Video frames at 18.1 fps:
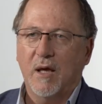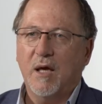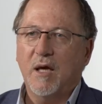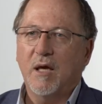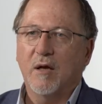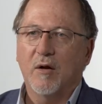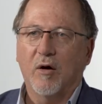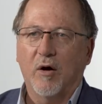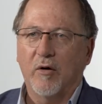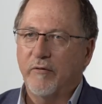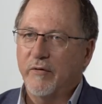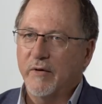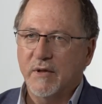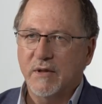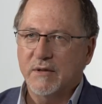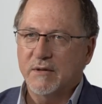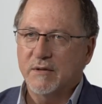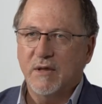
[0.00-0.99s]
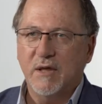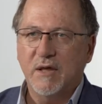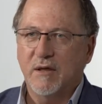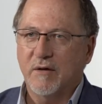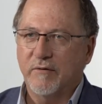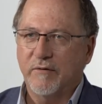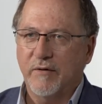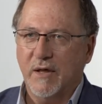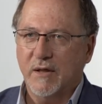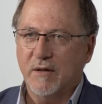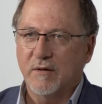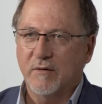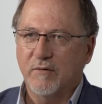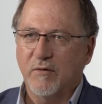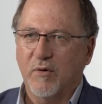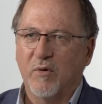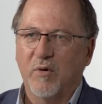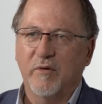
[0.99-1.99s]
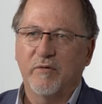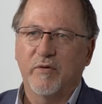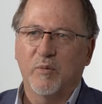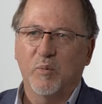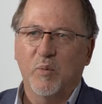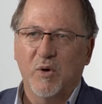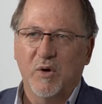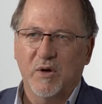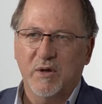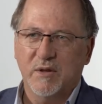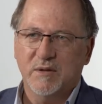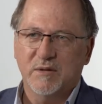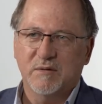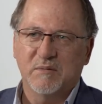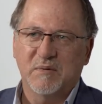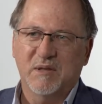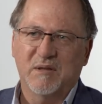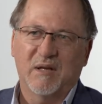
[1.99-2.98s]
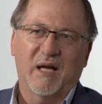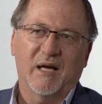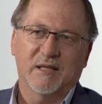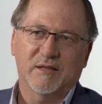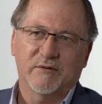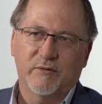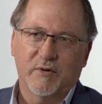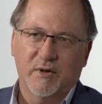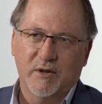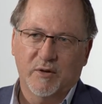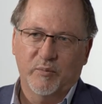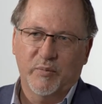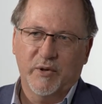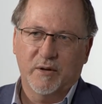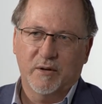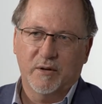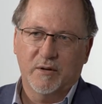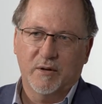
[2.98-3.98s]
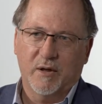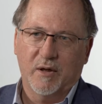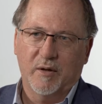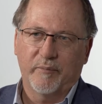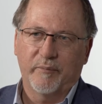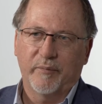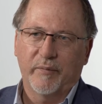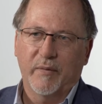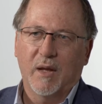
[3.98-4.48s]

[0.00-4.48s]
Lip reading: It often is ineffective, or if it works, it lasts for a little period of time.